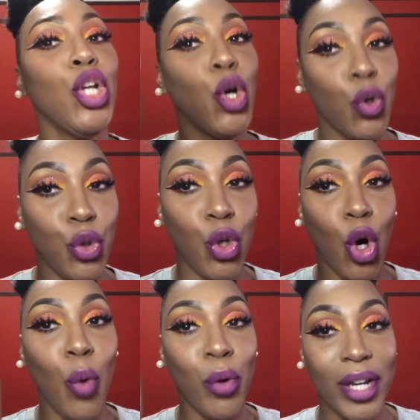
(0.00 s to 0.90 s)
know
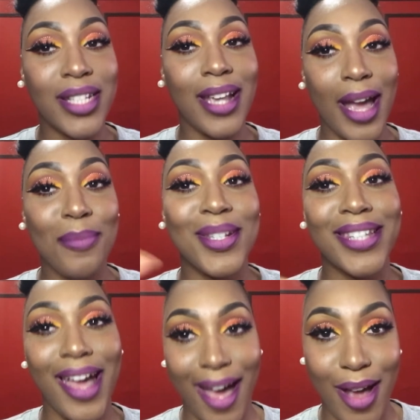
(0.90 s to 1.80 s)
y'all were as hype as
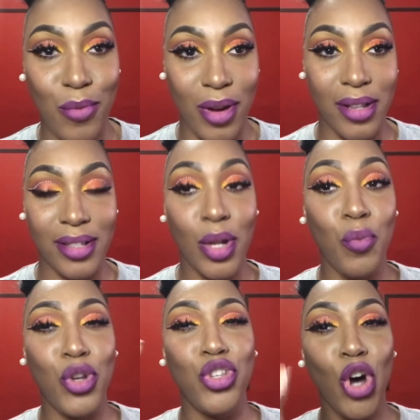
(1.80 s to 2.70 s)
I was
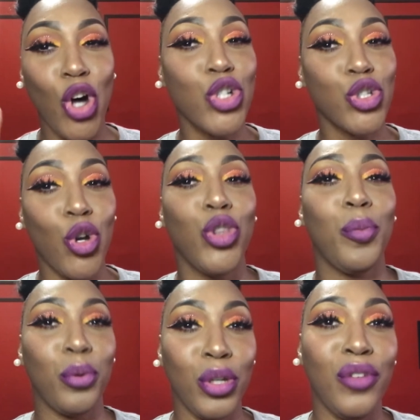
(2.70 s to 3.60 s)
when y'all saw the
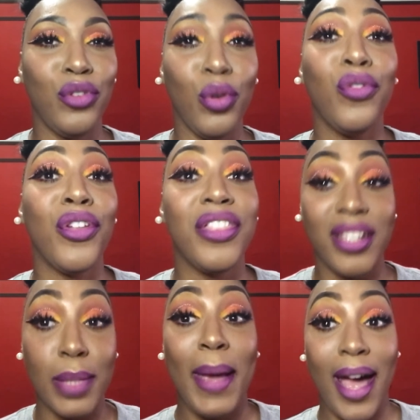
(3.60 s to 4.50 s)
preview for
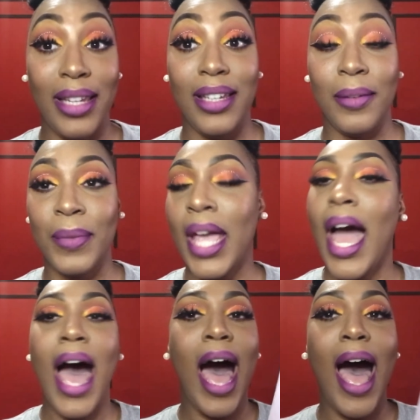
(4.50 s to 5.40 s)
this palette.
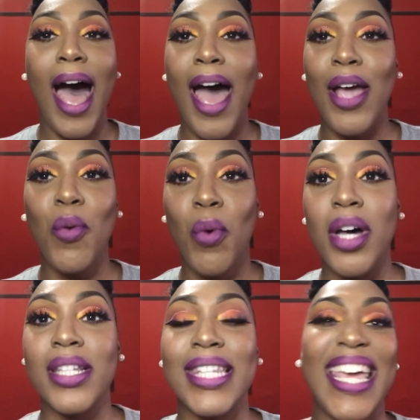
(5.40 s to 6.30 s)
I
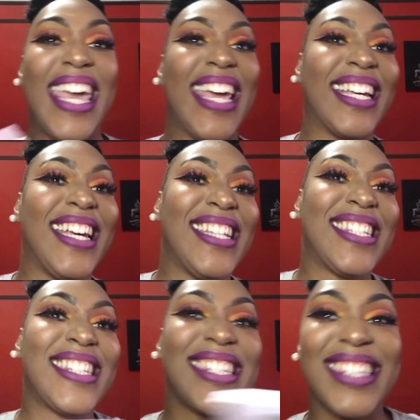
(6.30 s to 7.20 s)
was
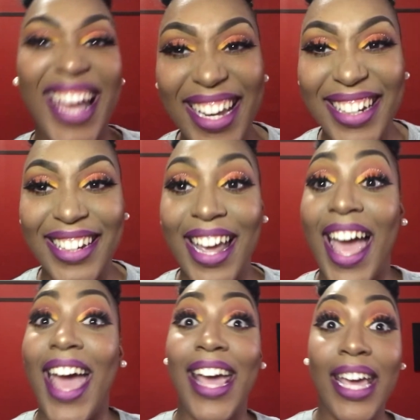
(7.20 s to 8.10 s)
excited,
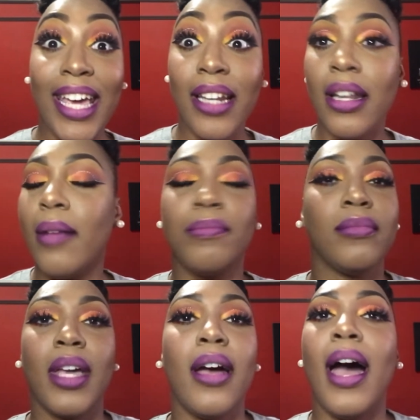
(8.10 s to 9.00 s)
and
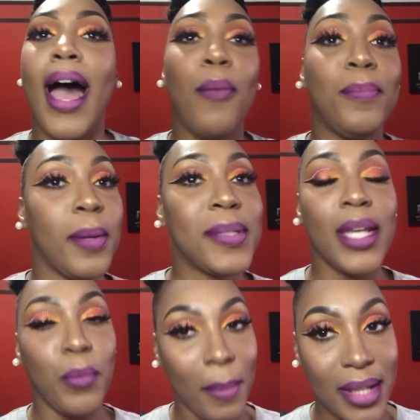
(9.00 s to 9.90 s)
I'm
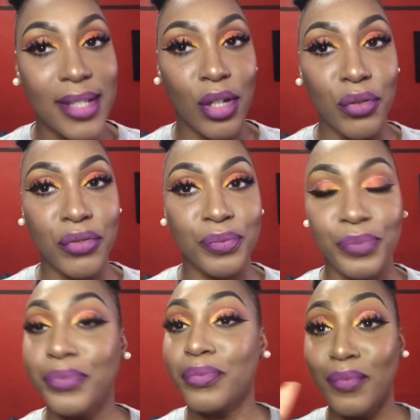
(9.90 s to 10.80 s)
upset with myself.
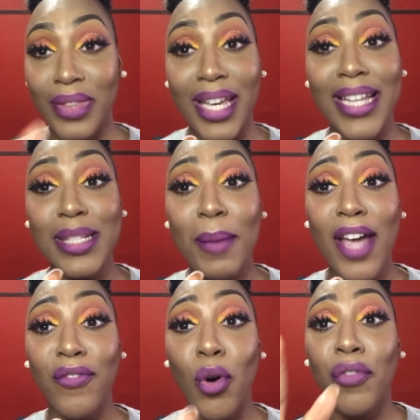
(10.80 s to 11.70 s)
That's
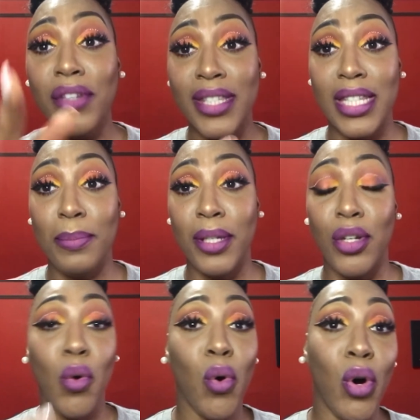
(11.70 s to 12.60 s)
my fault for
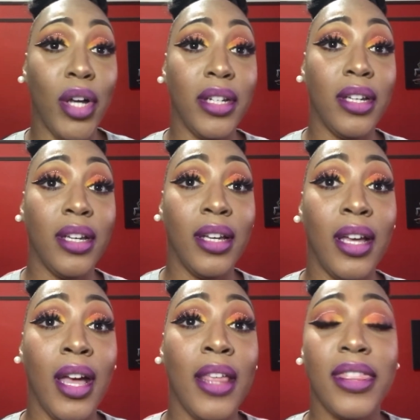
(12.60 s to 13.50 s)
sleeping on,
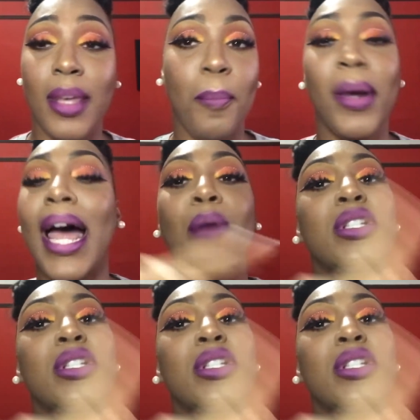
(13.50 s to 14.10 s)
but I